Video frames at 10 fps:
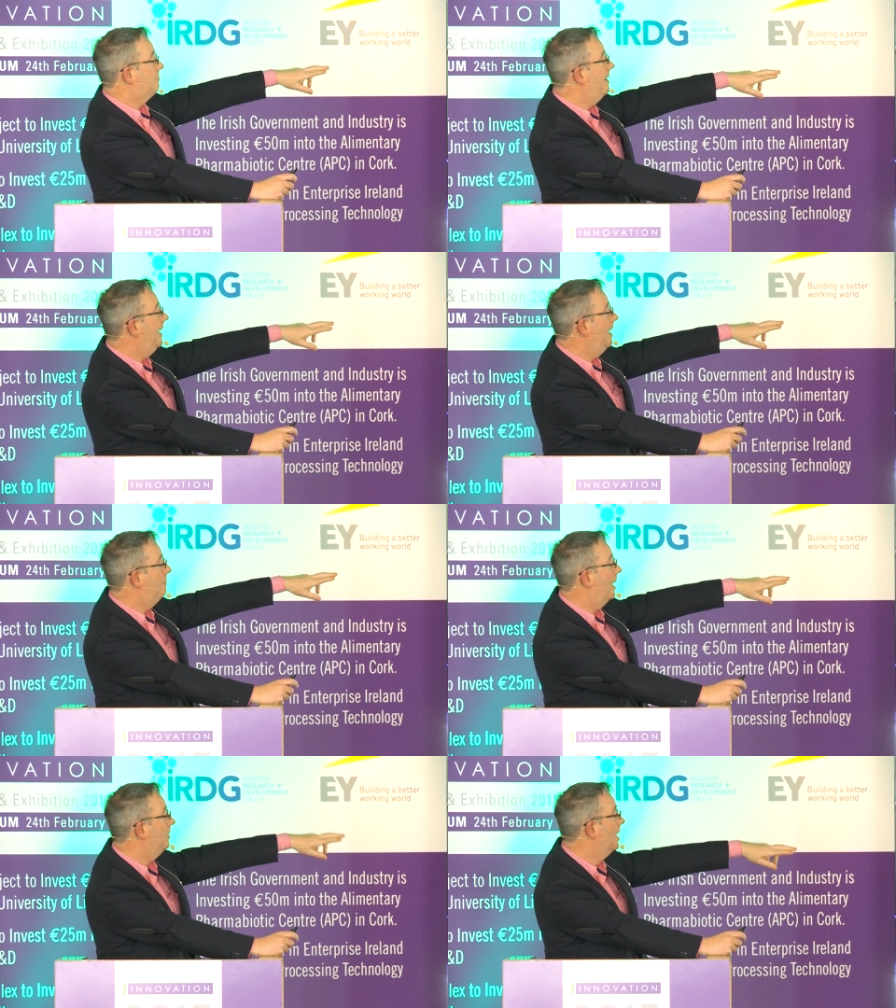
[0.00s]
really
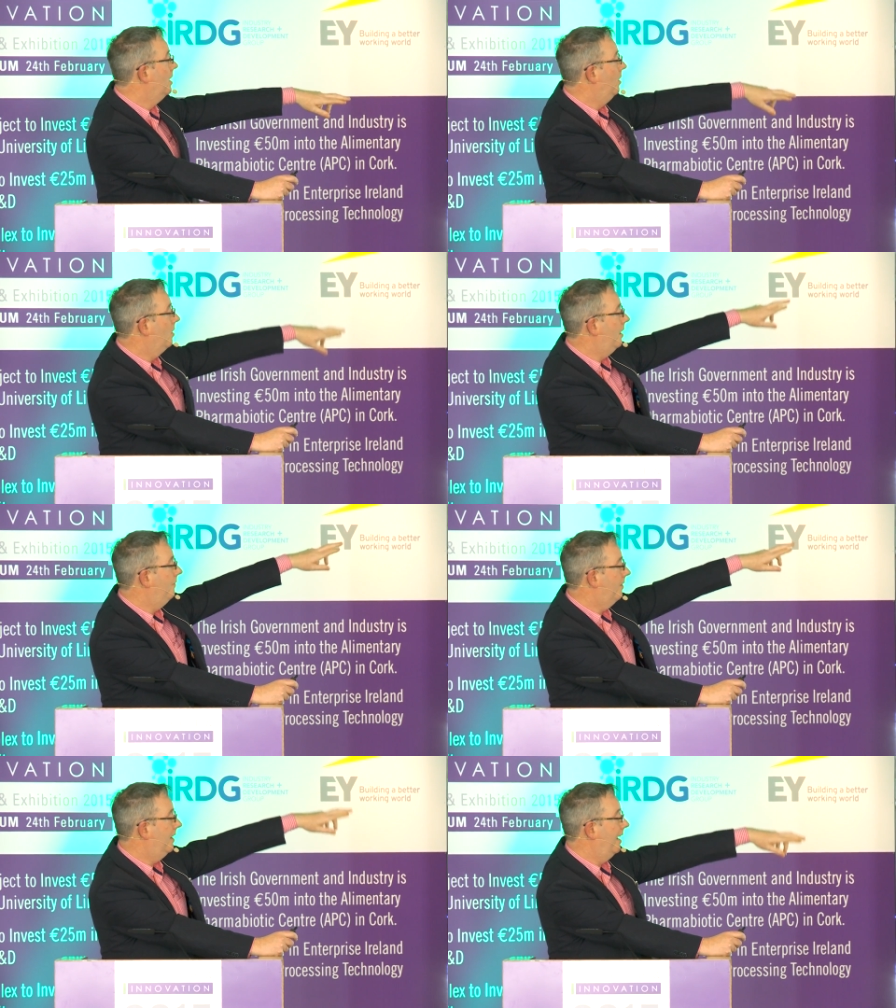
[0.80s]
about looking
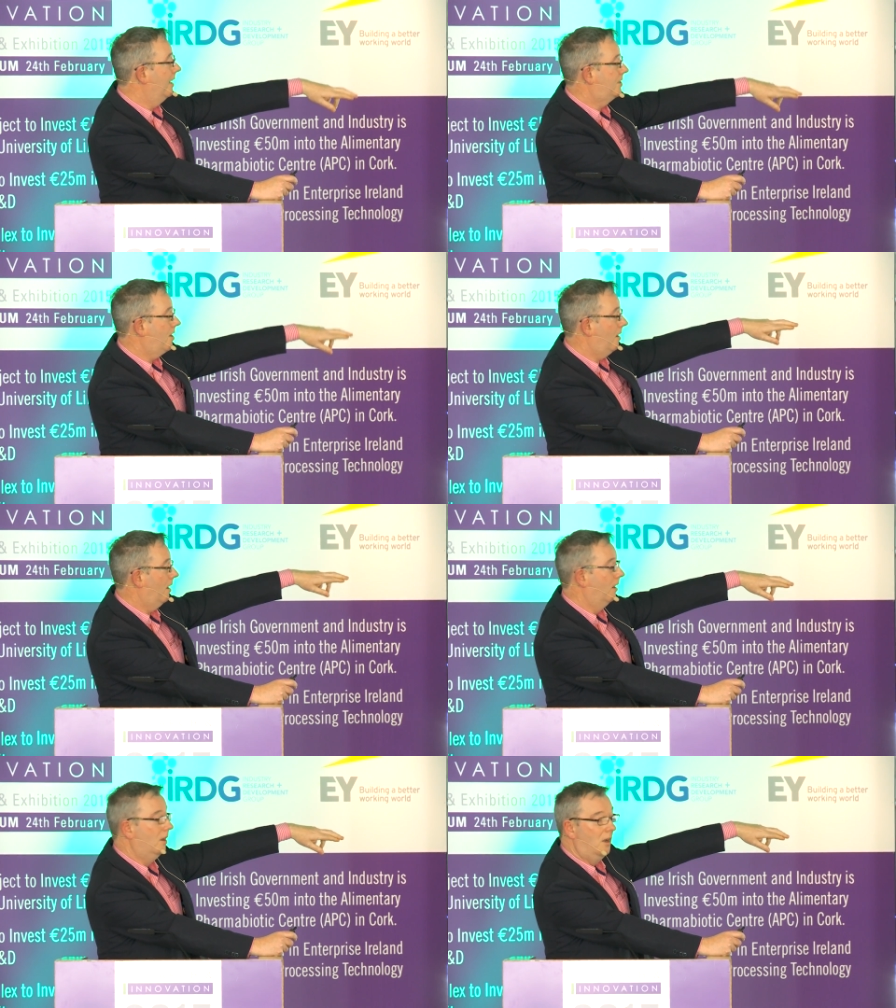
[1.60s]
for the
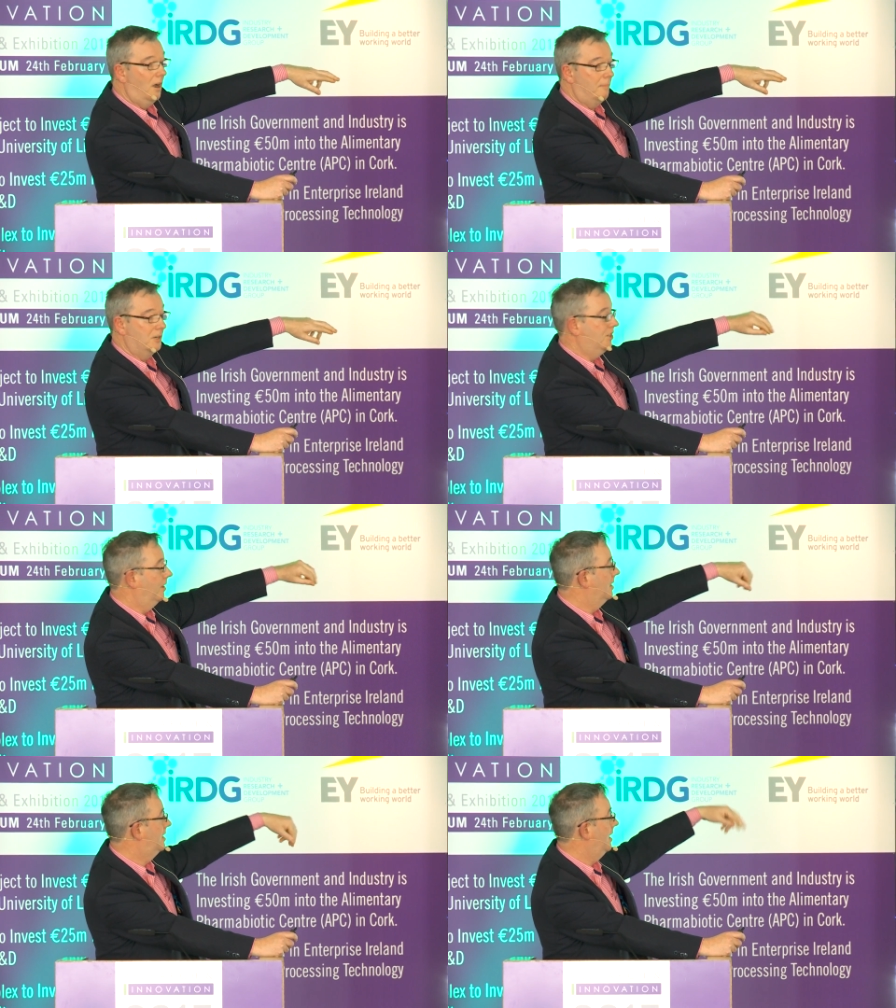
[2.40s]
internal
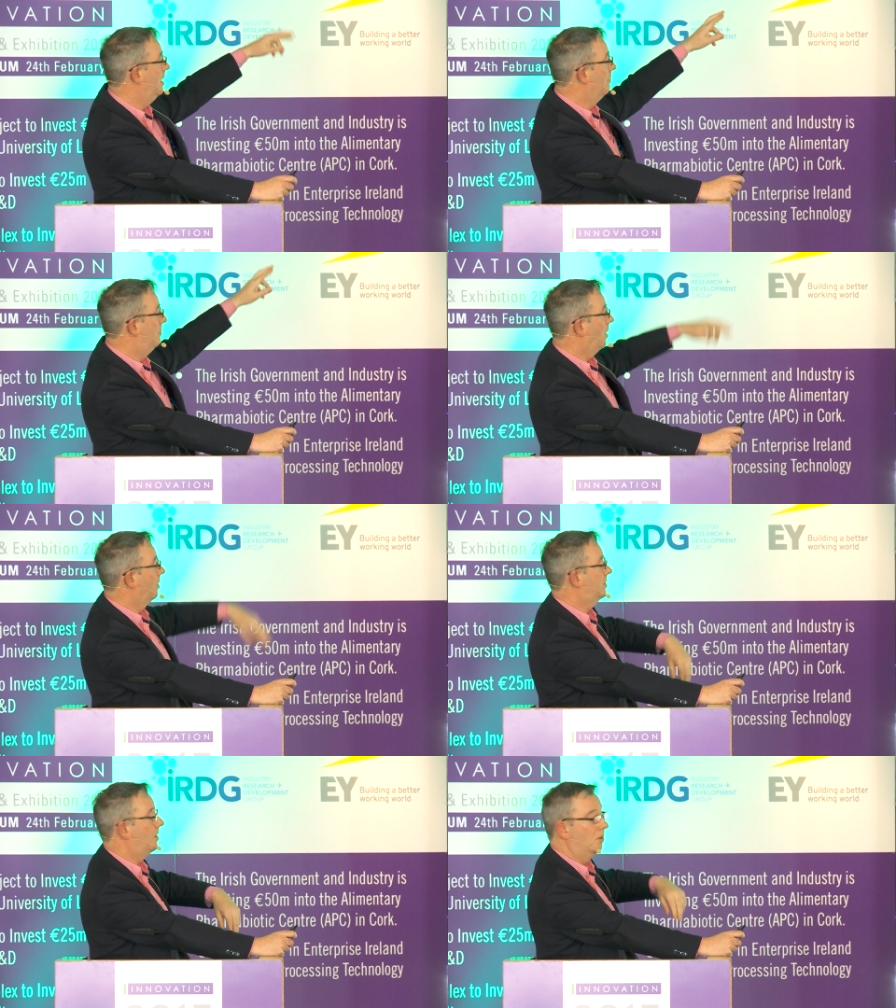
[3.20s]
opportunity, but
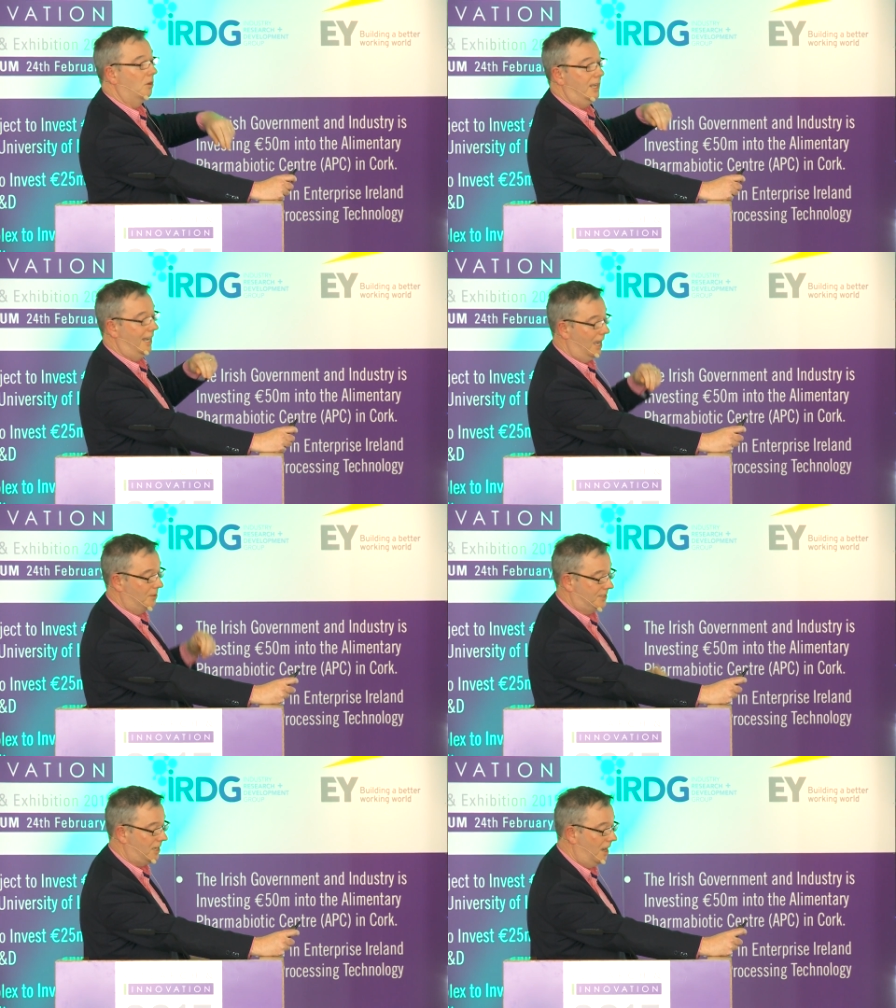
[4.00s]
also looking
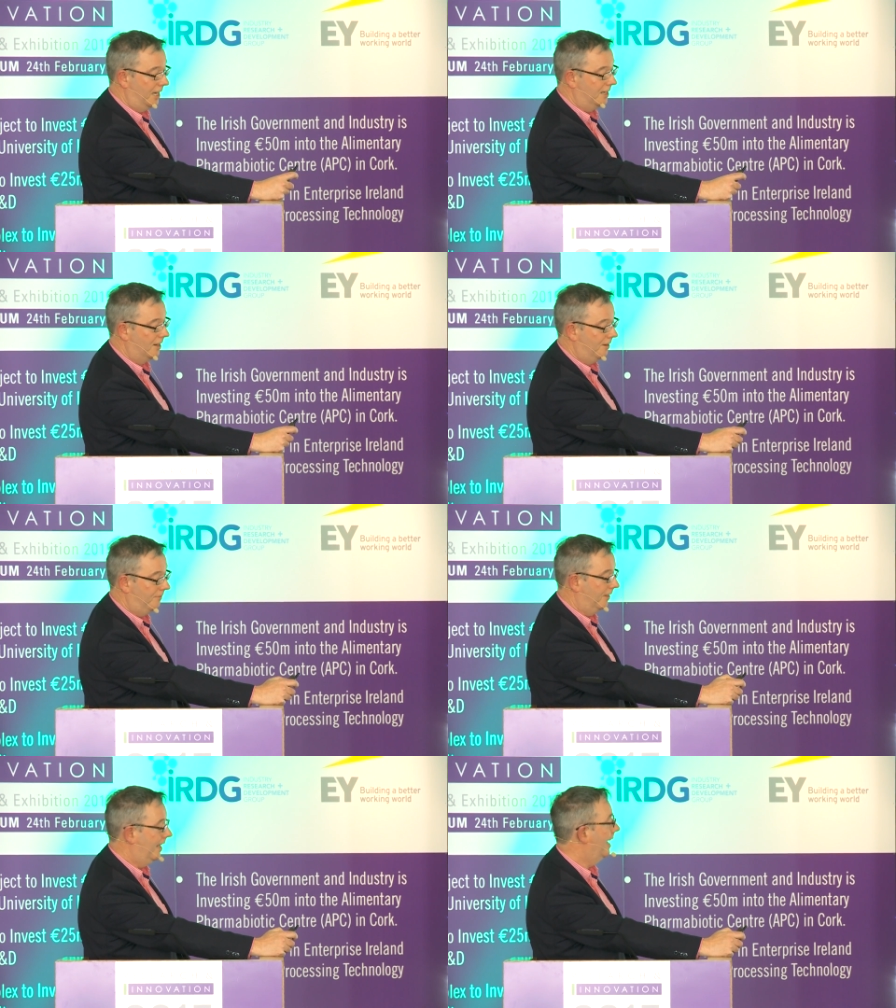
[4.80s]
outside for the